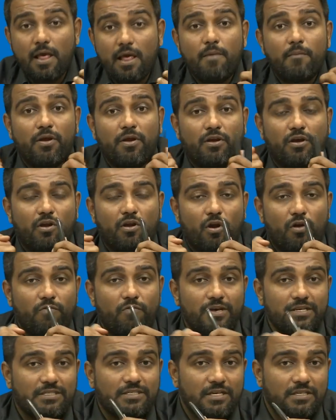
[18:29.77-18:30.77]
but you can
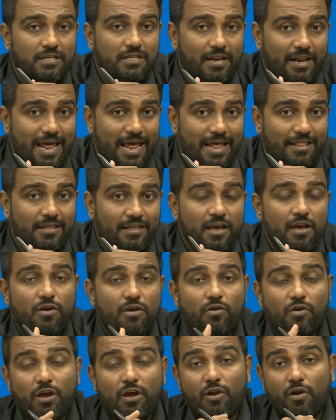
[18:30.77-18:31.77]
always change the length,
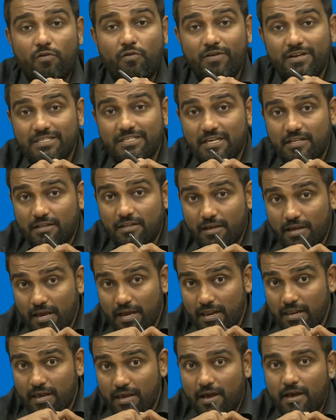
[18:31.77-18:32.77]
you can always change the area.